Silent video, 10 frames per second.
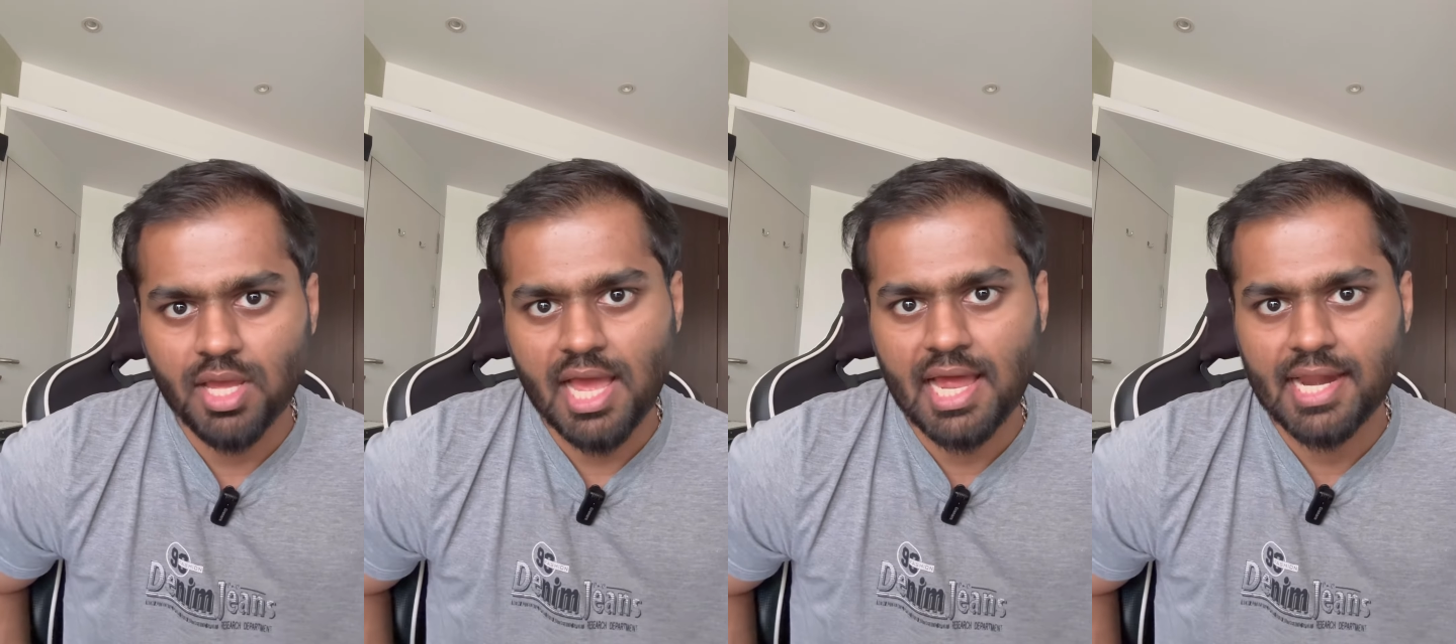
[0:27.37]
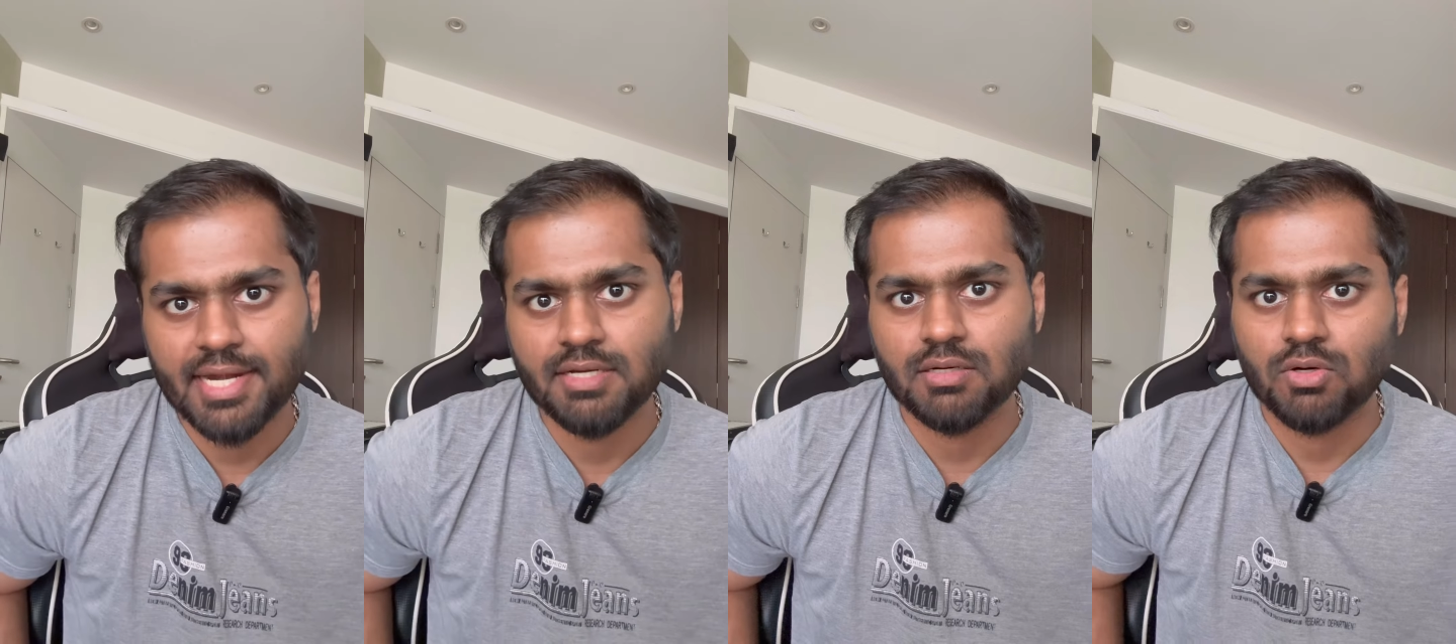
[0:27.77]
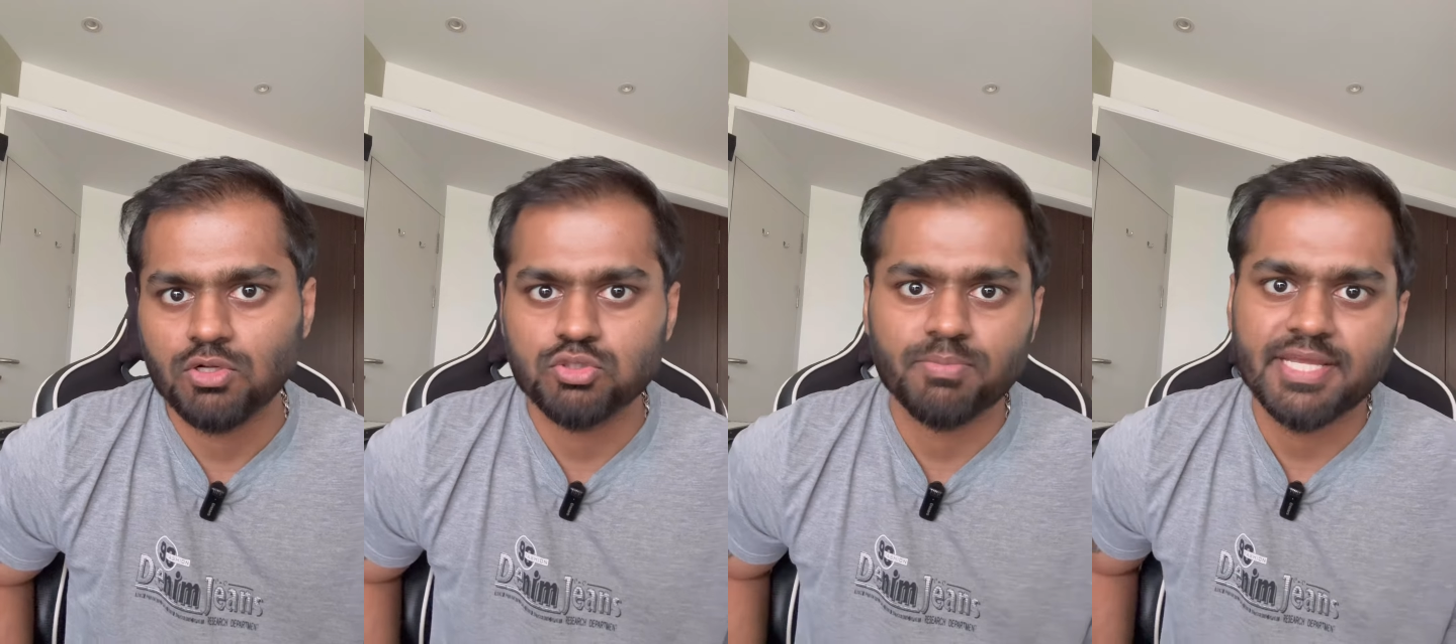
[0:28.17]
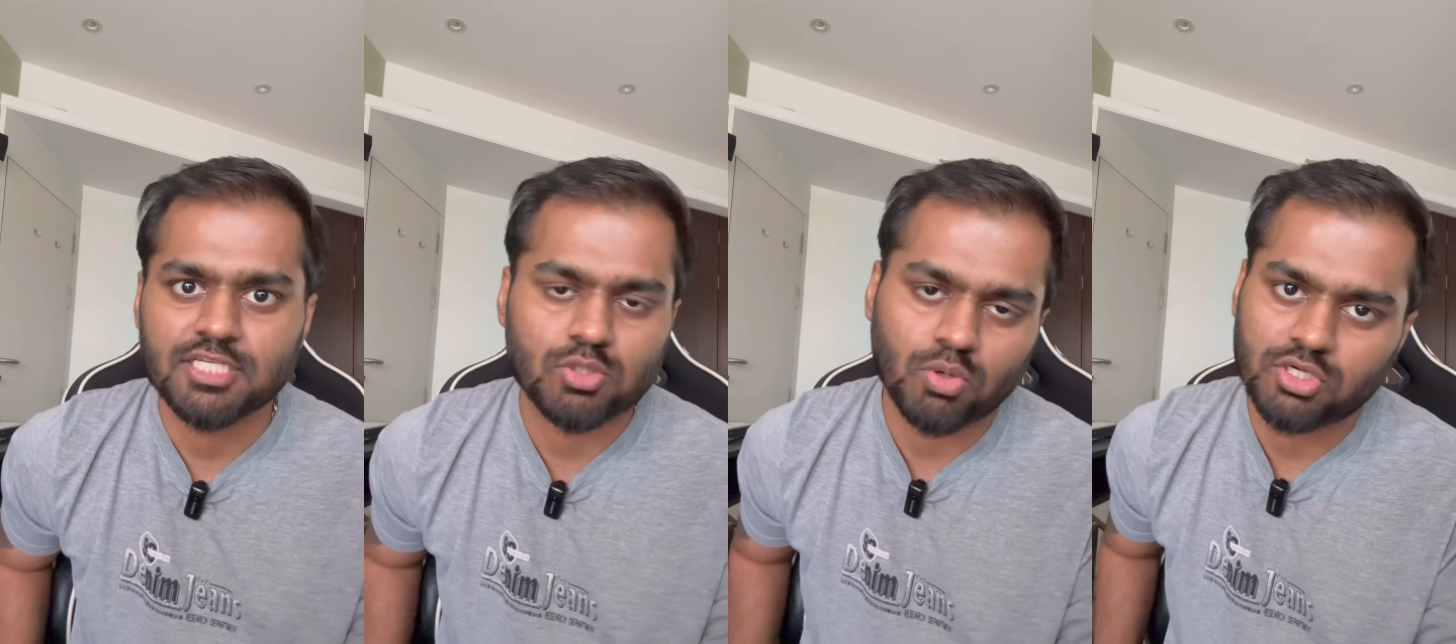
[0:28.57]
and also playing
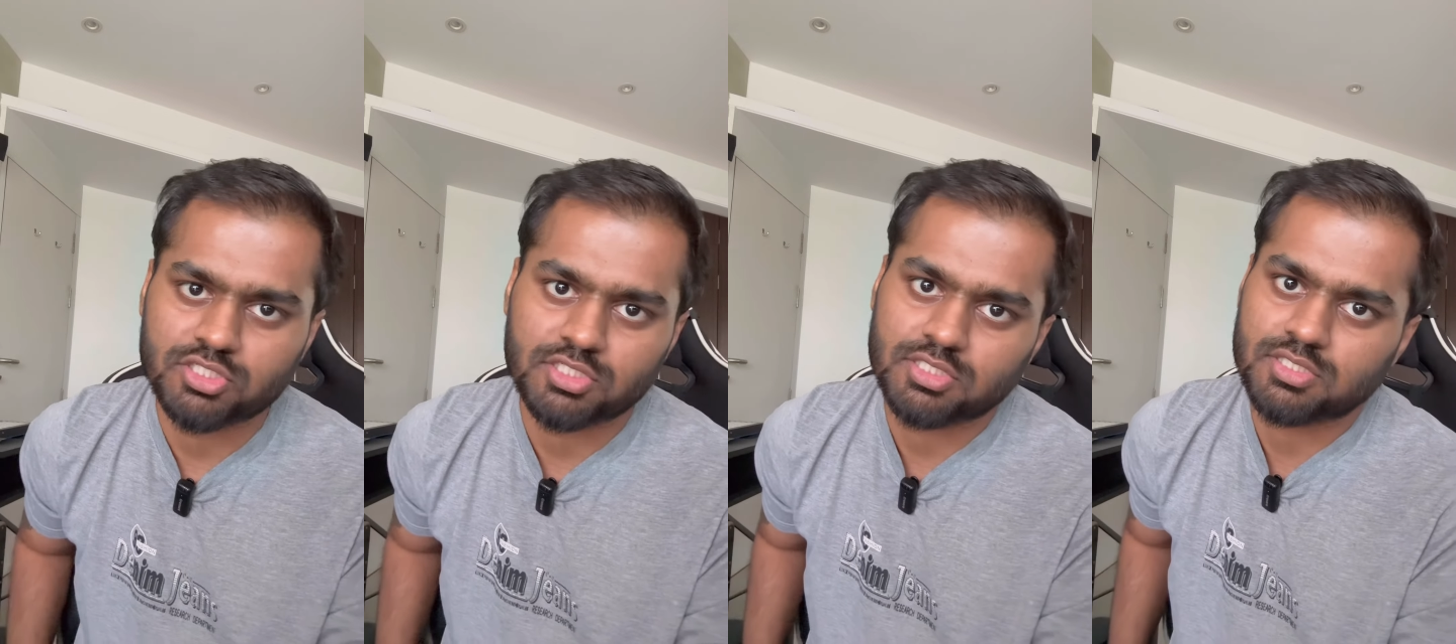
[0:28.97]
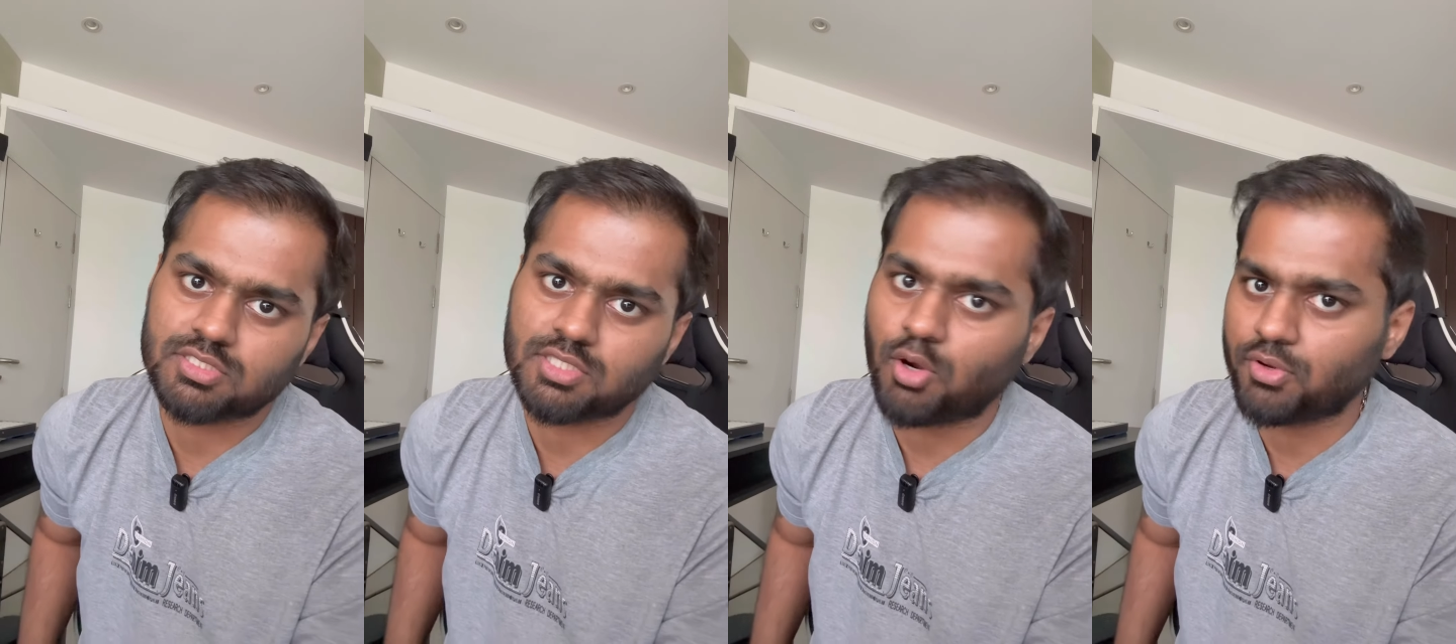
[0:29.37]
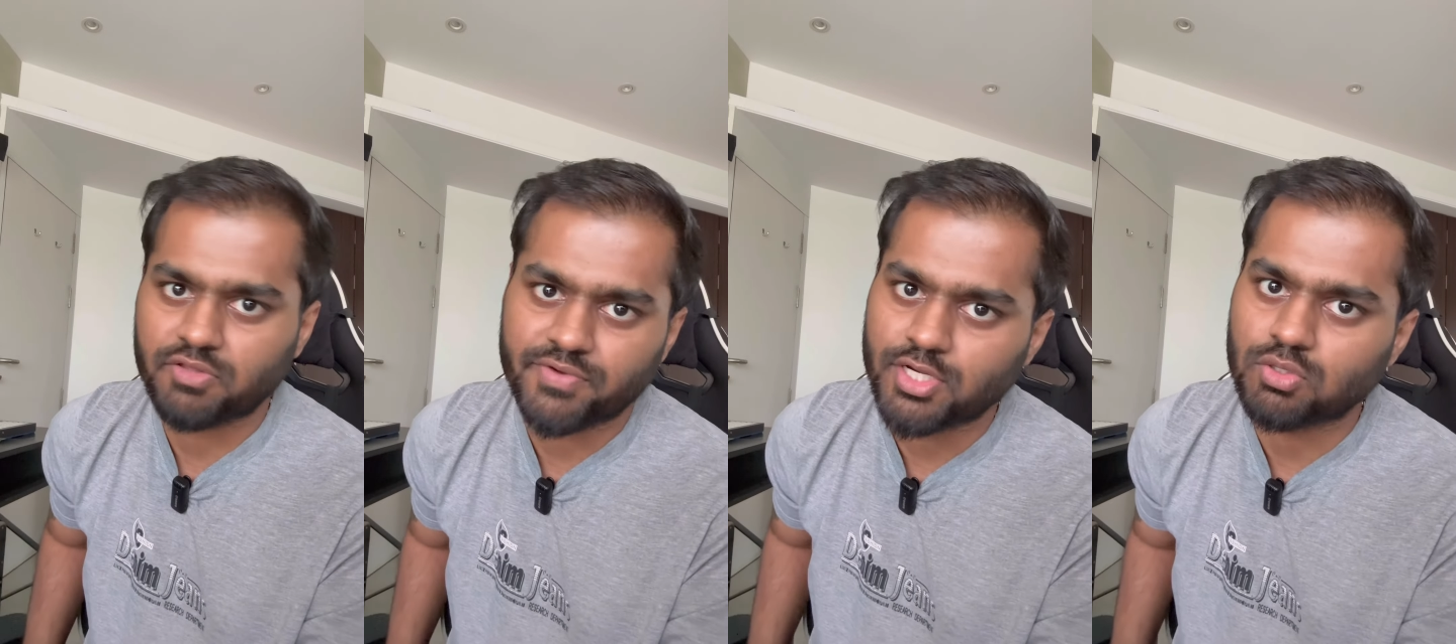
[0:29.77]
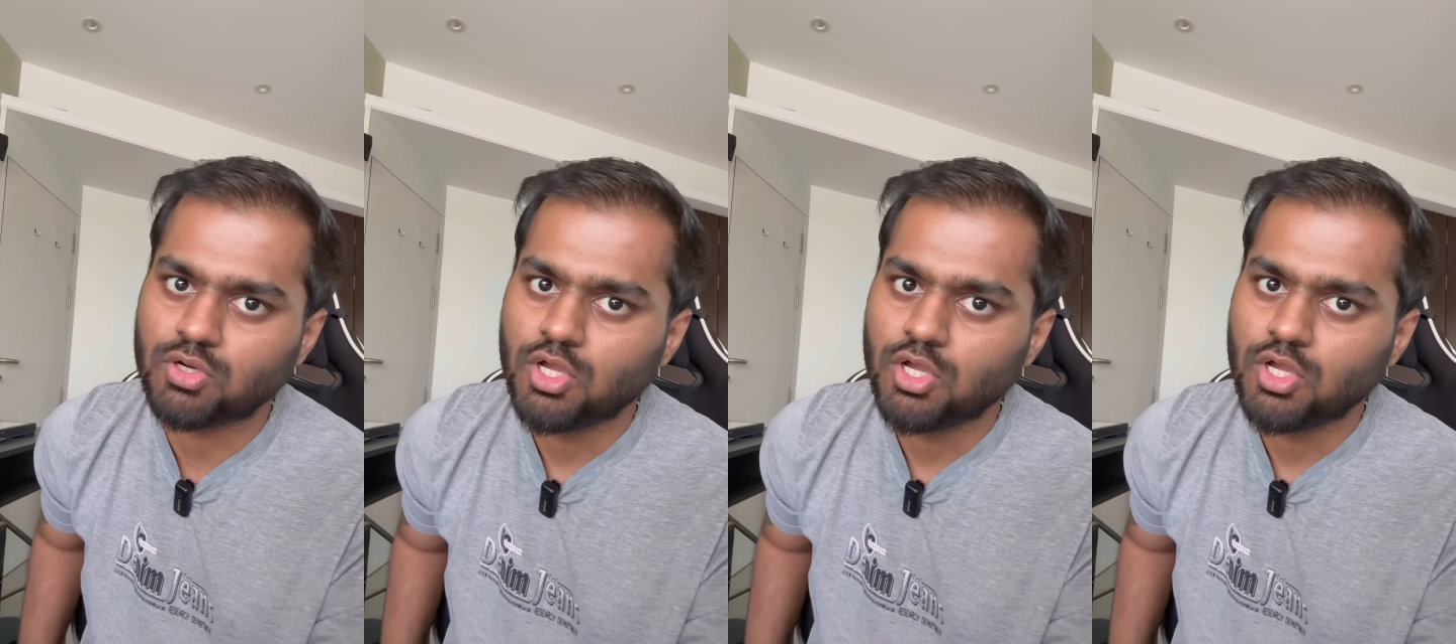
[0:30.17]
squash is out of the window.